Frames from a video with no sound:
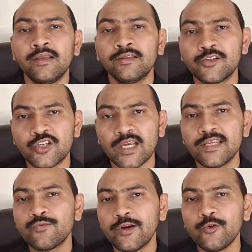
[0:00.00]
The challenge
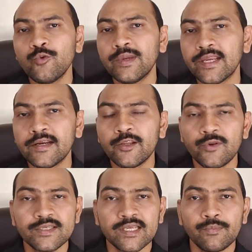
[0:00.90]
what you may get during
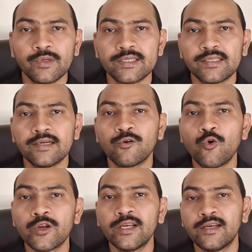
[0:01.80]
sample is that
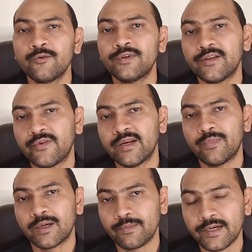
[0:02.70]
coordinating with different
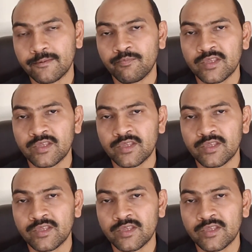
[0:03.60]
departments.